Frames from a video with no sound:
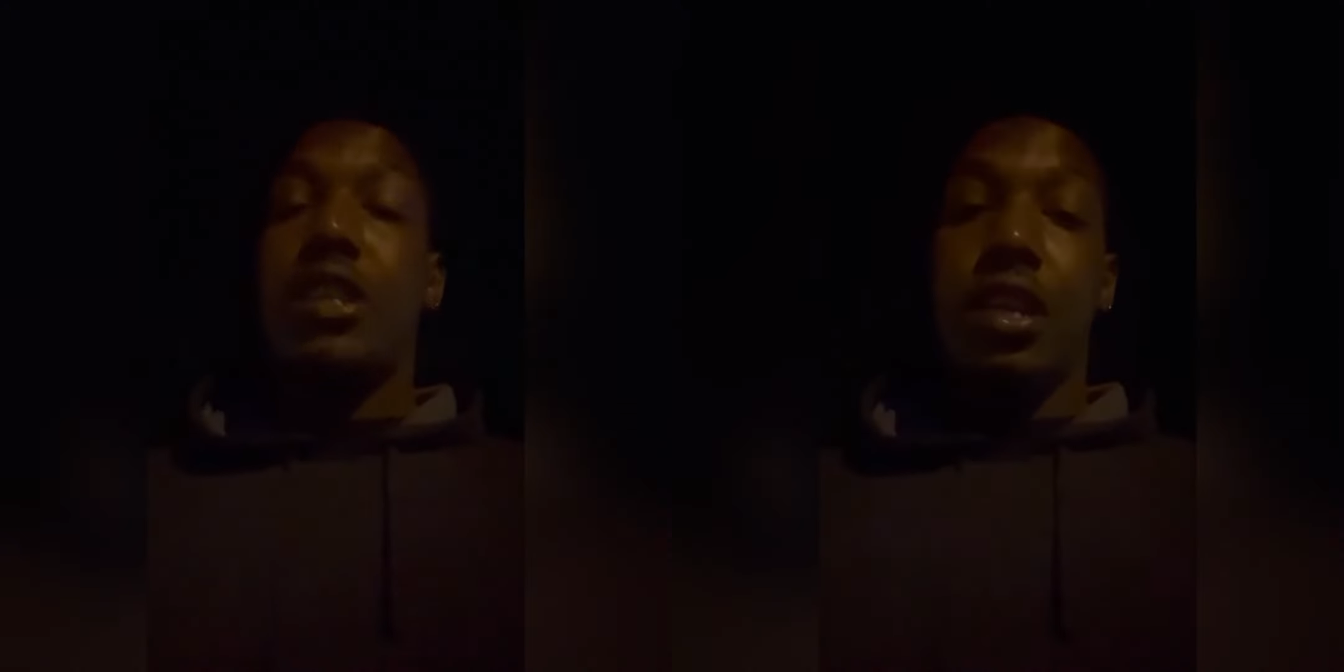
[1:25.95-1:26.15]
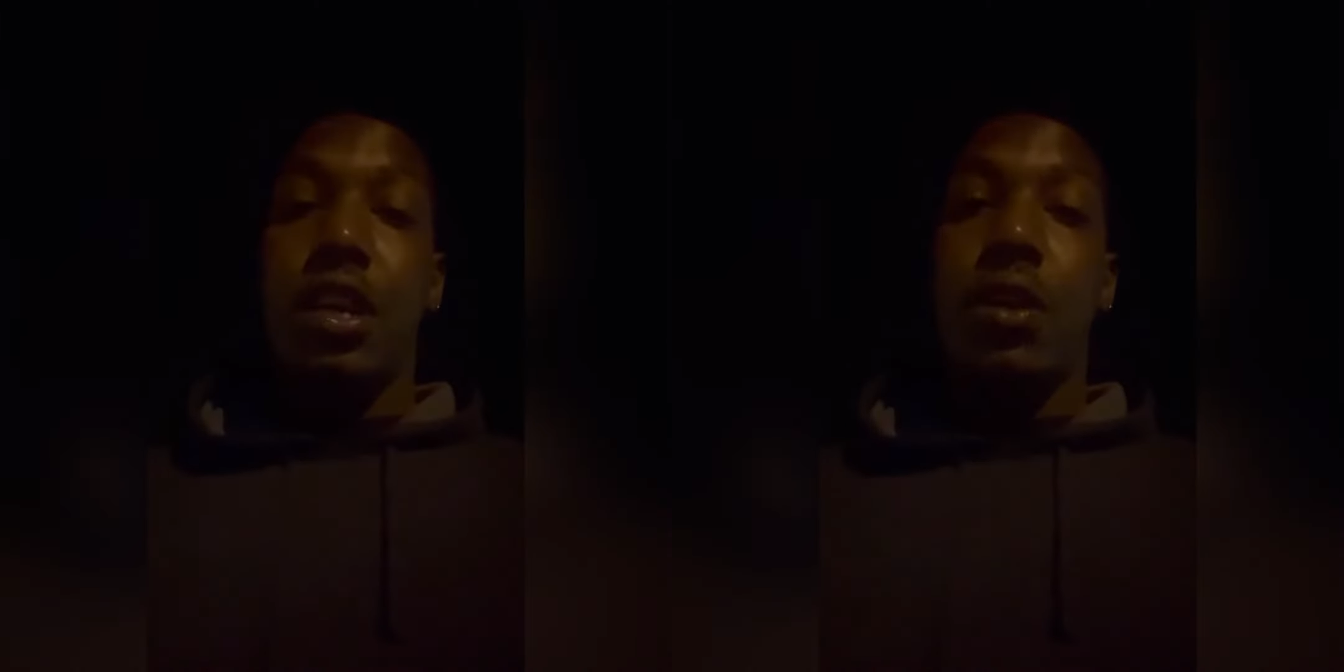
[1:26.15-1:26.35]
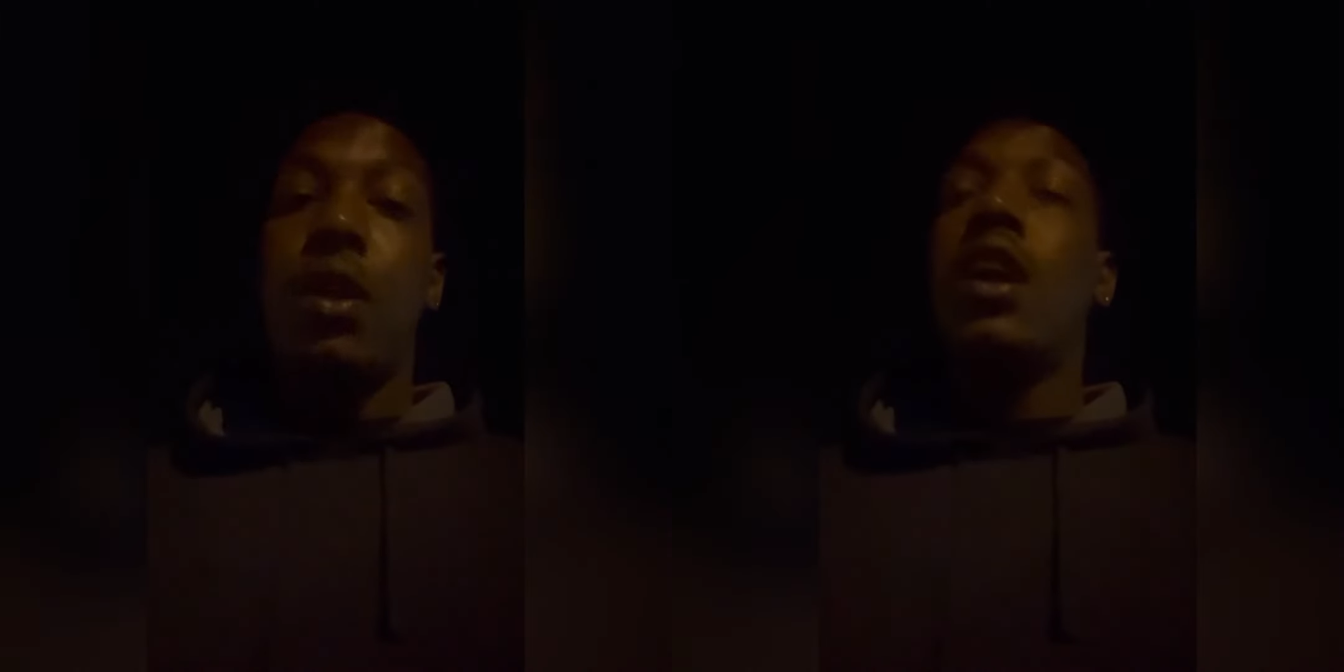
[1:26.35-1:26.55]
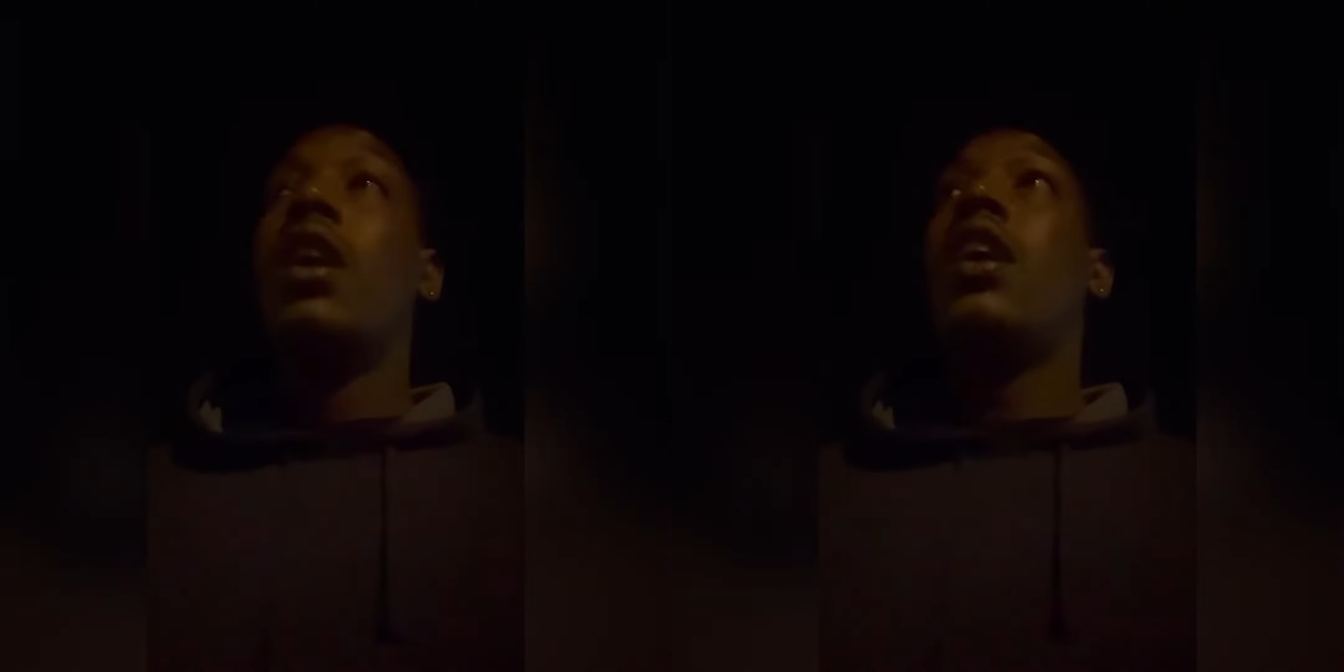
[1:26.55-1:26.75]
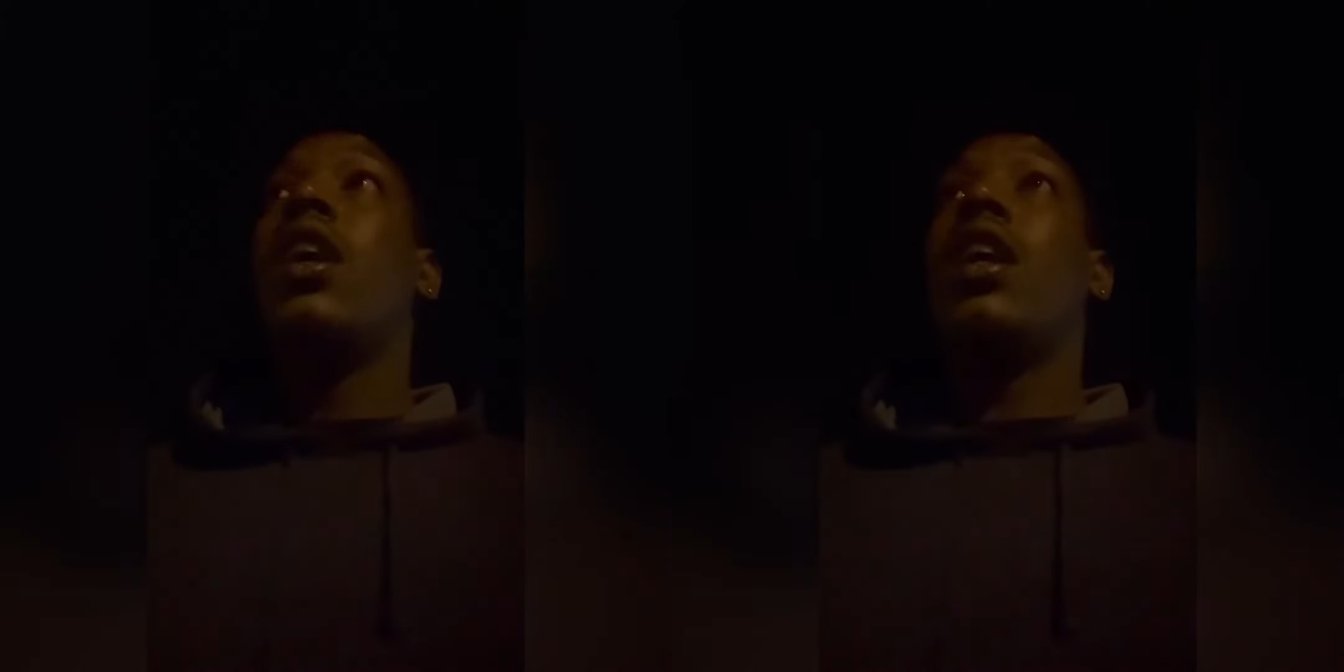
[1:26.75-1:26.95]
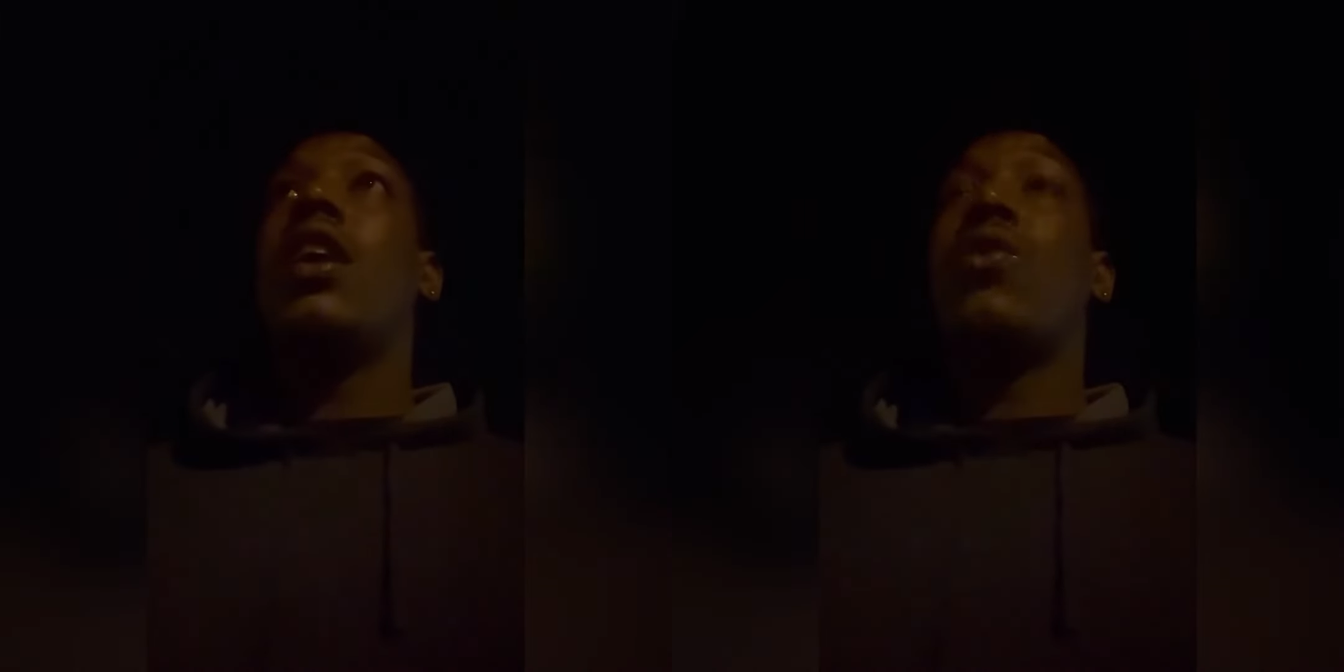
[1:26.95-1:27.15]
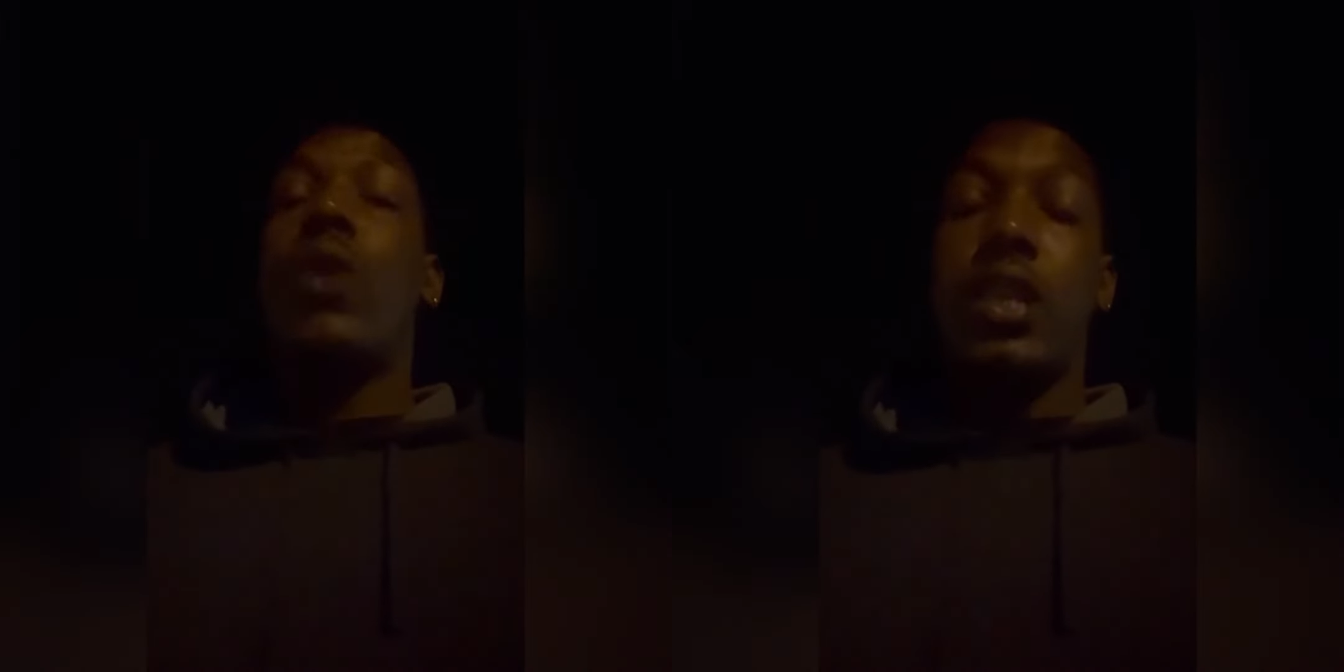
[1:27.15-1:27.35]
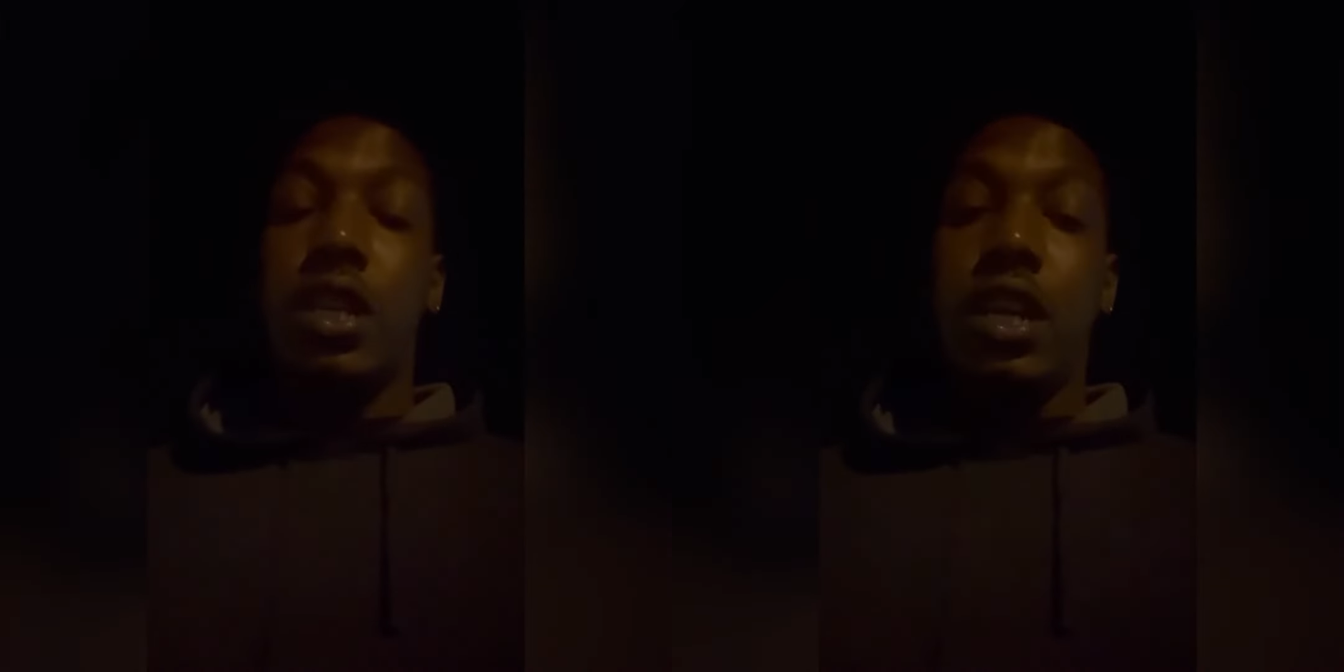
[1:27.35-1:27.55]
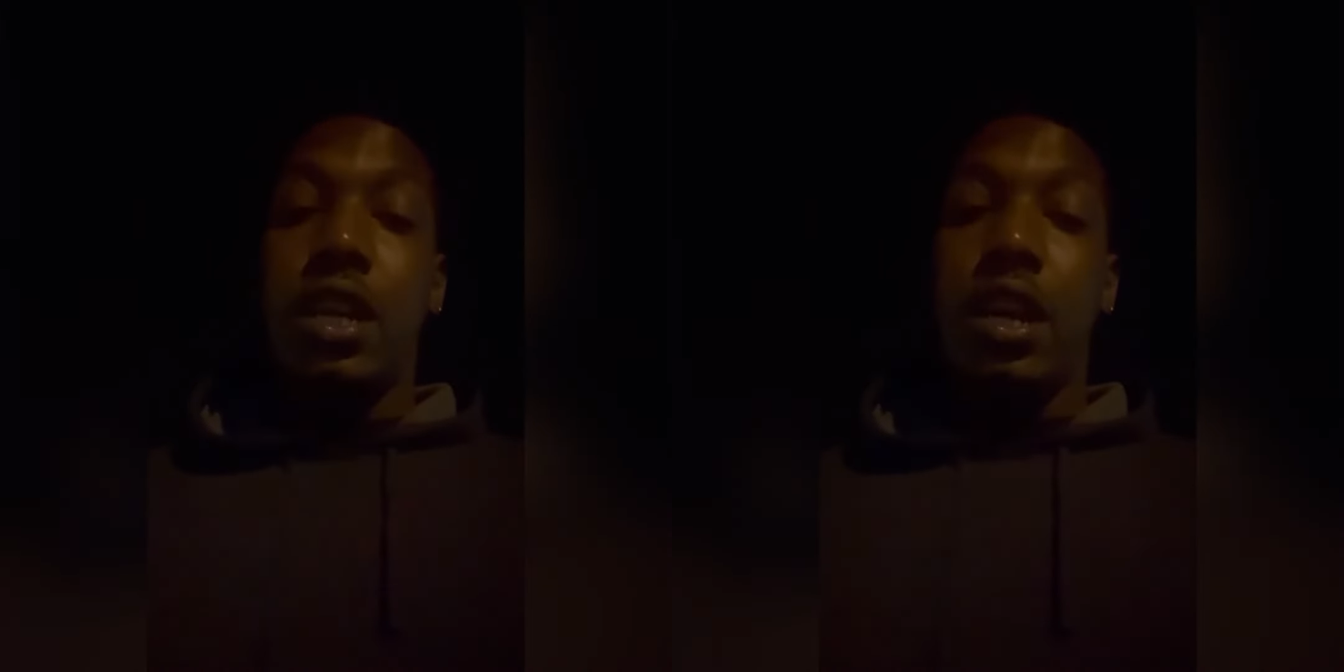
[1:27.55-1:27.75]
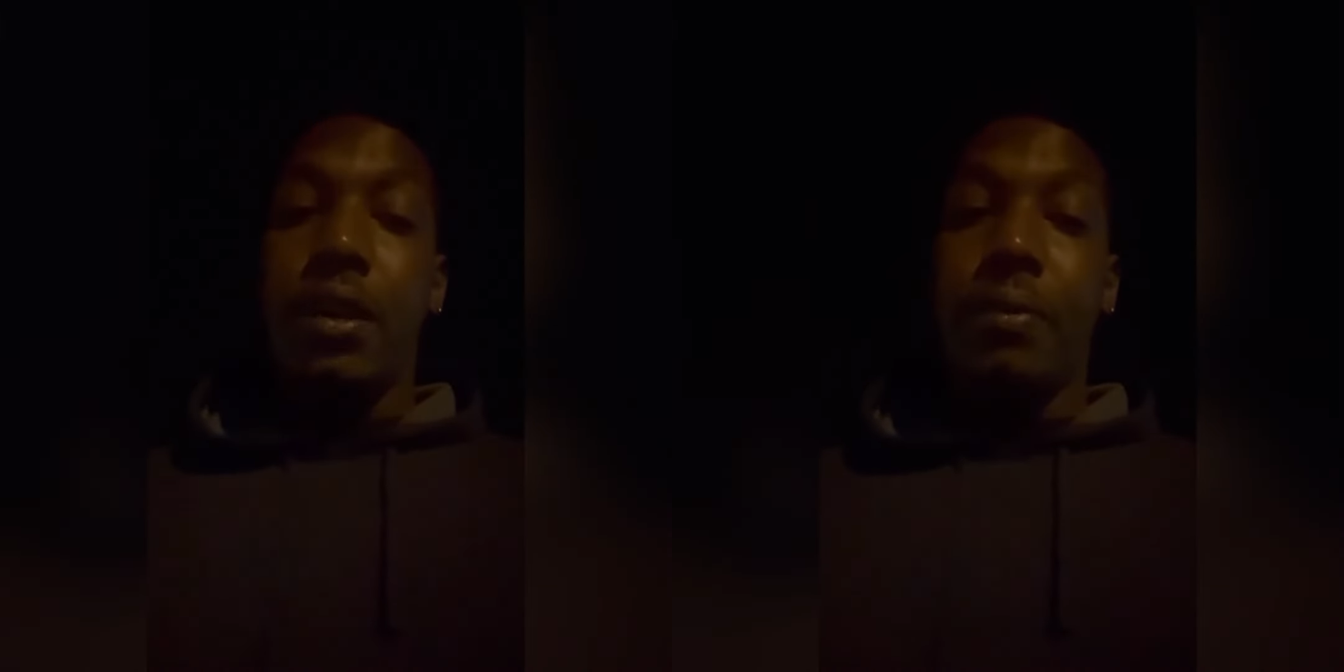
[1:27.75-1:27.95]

jail. Uh, question of the day.